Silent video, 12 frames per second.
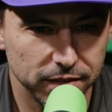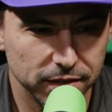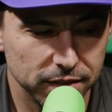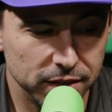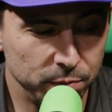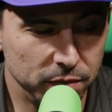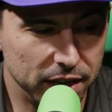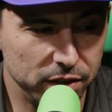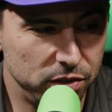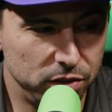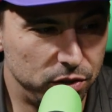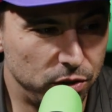some
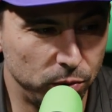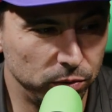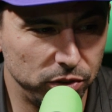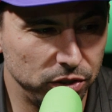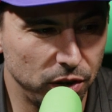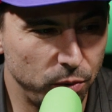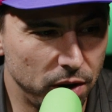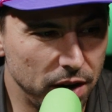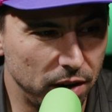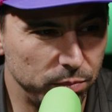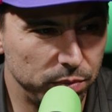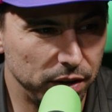guys don't show
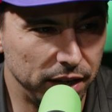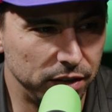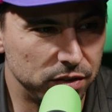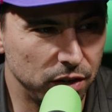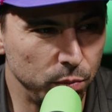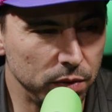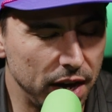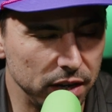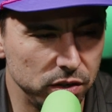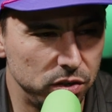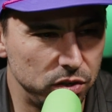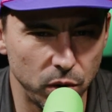up, and some
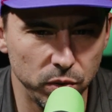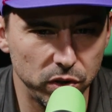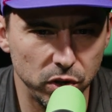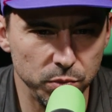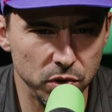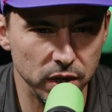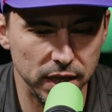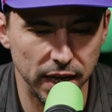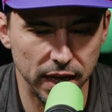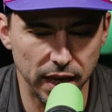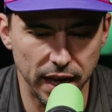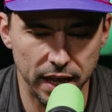guys don't
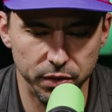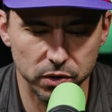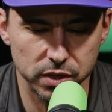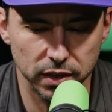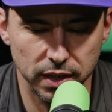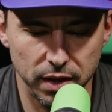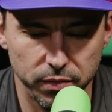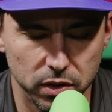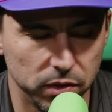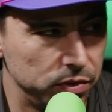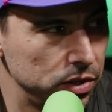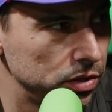communicate, and there's a level
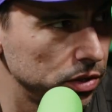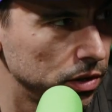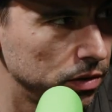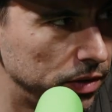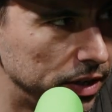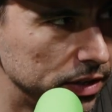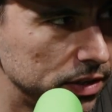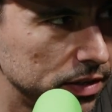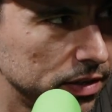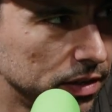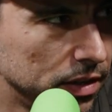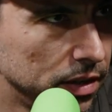of service
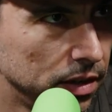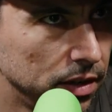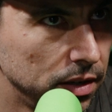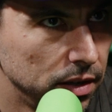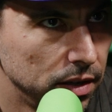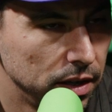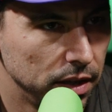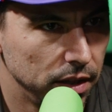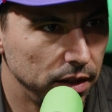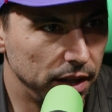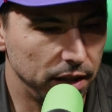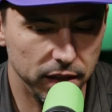
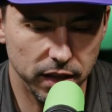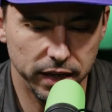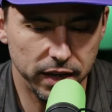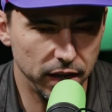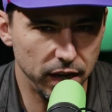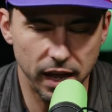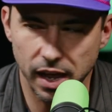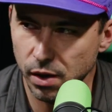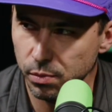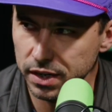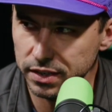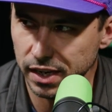that, like, how
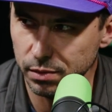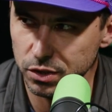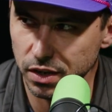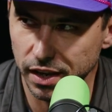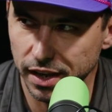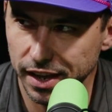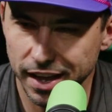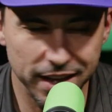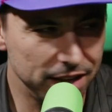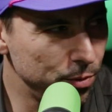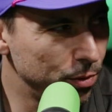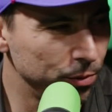many times hey,
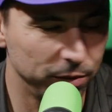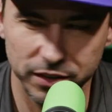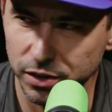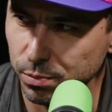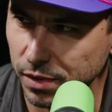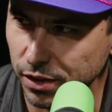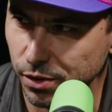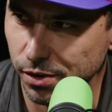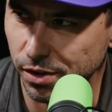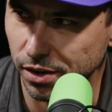he won't return my call.